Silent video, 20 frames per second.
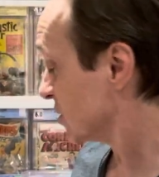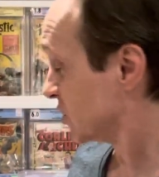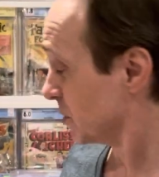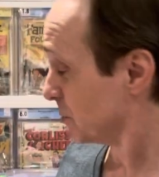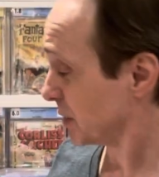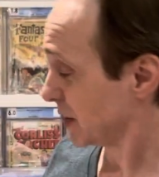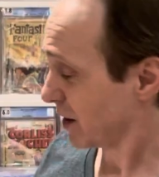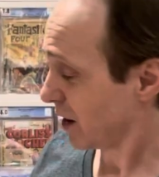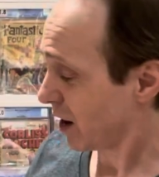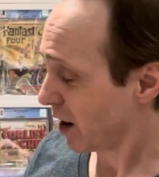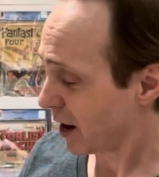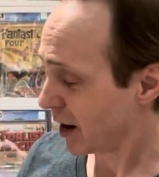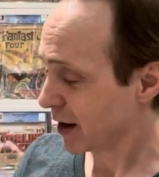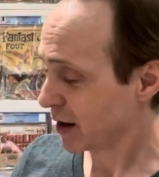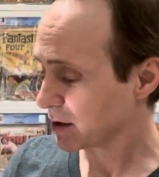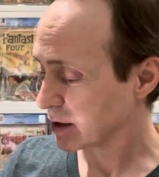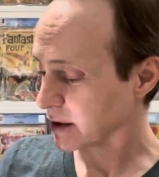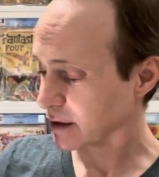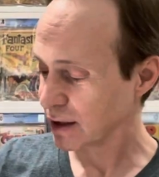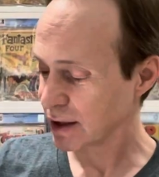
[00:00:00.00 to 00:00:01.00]
should be high
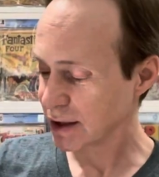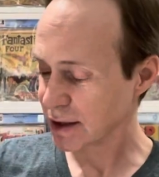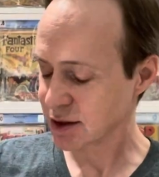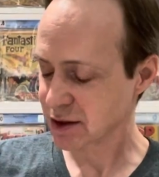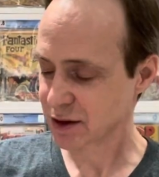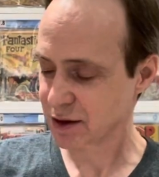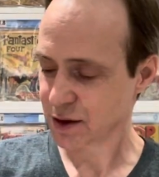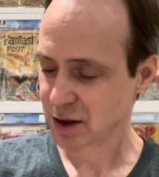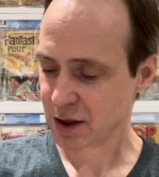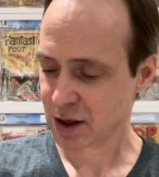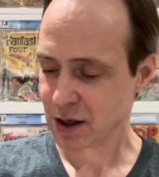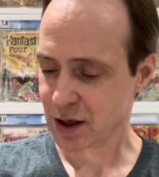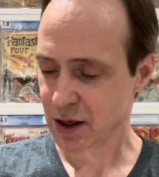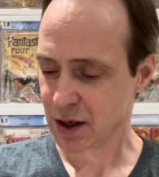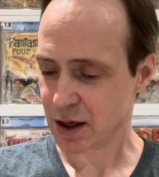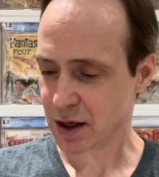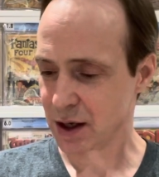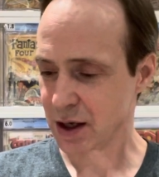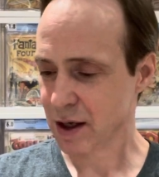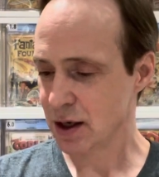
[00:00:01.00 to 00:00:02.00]
on the list.
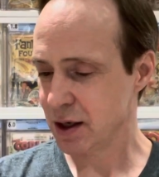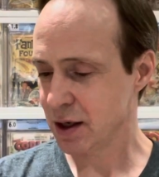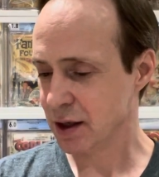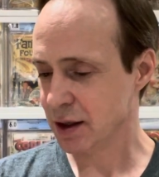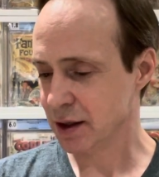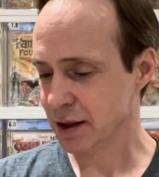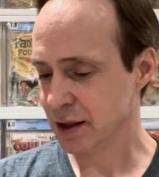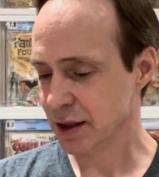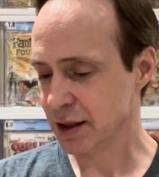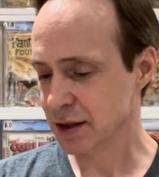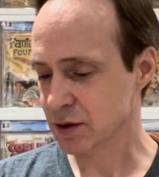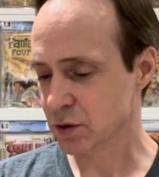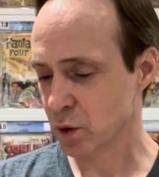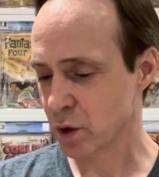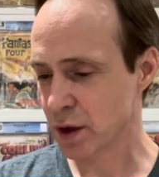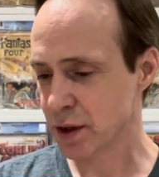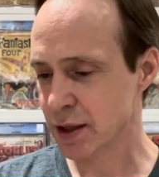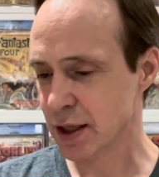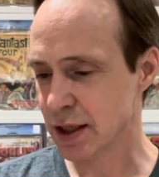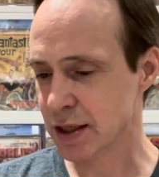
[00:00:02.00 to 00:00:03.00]
He is
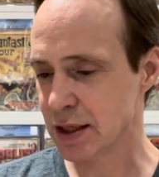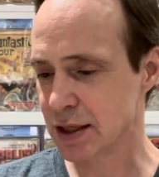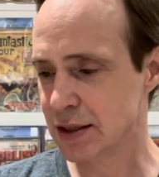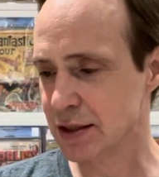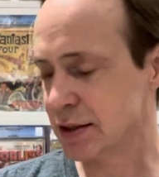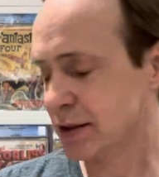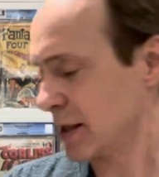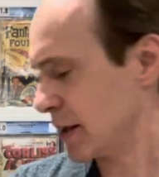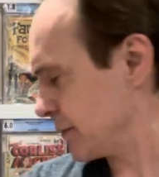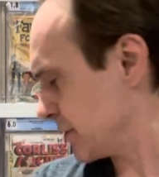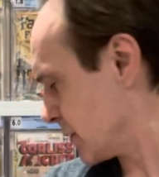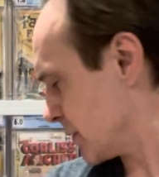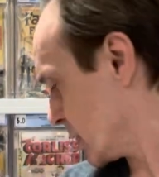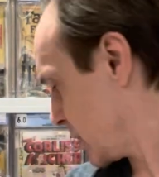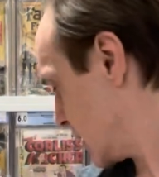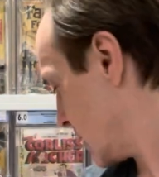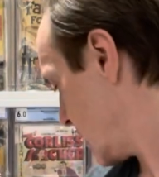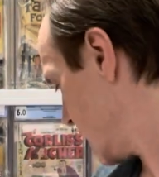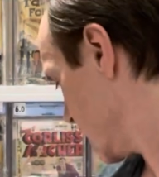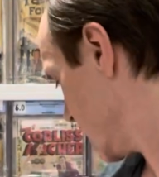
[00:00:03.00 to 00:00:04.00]
one that is
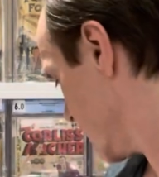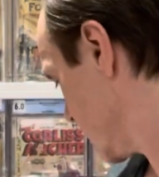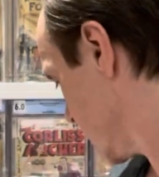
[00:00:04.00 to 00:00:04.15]
definitely...